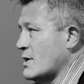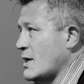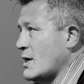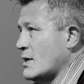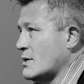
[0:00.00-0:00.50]

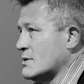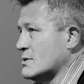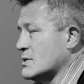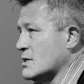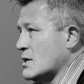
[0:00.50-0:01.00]

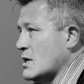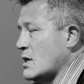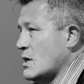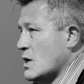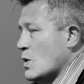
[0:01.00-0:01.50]
and
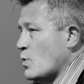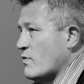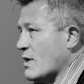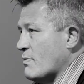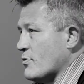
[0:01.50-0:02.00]

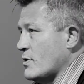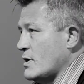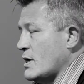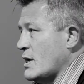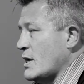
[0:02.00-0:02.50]
we've come
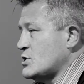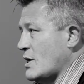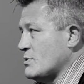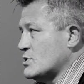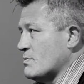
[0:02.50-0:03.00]
through a
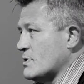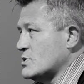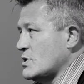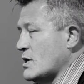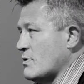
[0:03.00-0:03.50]
championship
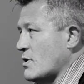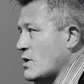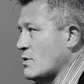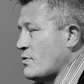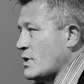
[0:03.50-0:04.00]
this year that
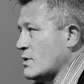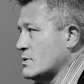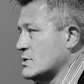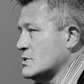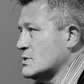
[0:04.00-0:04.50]
I think
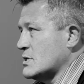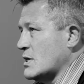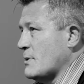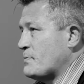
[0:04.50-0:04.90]
is,